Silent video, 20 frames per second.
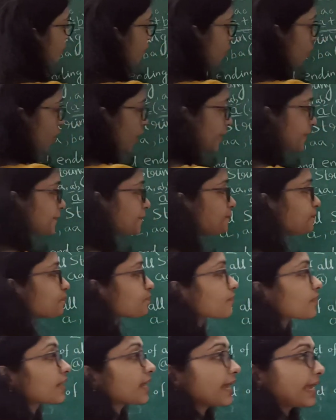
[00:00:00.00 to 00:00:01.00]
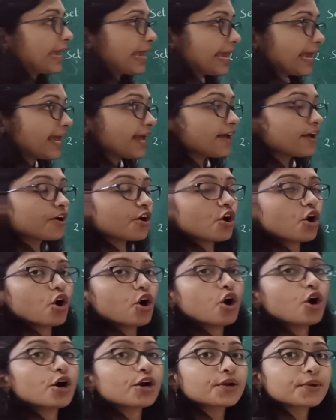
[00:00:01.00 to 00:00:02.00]
for A
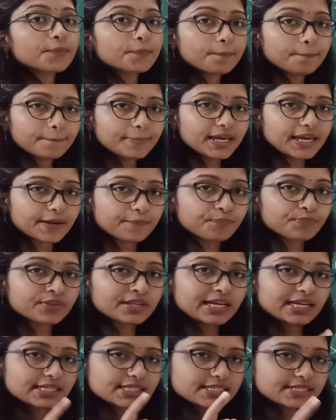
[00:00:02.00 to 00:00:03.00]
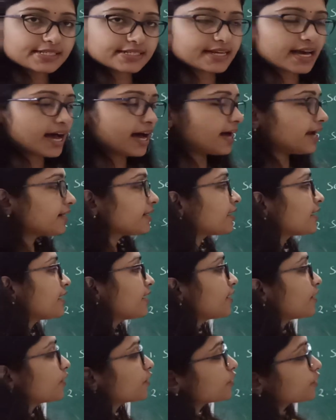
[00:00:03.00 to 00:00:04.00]
or B. star
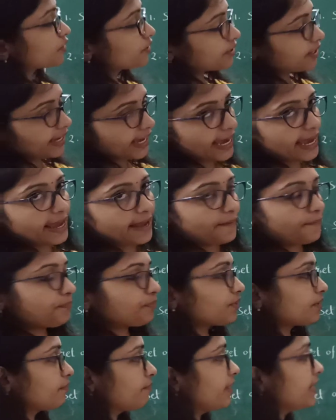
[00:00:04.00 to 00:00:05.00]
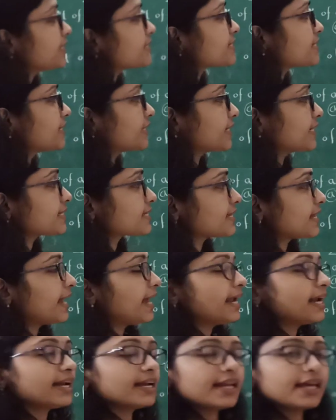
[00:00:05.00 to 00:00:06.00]
A. Means it is
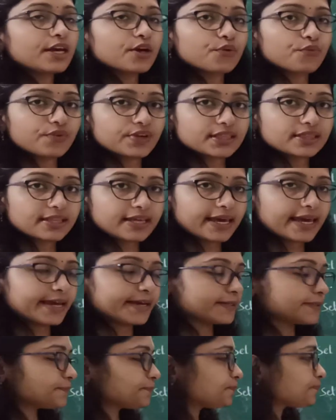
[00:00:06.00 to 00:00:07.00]
ending with A.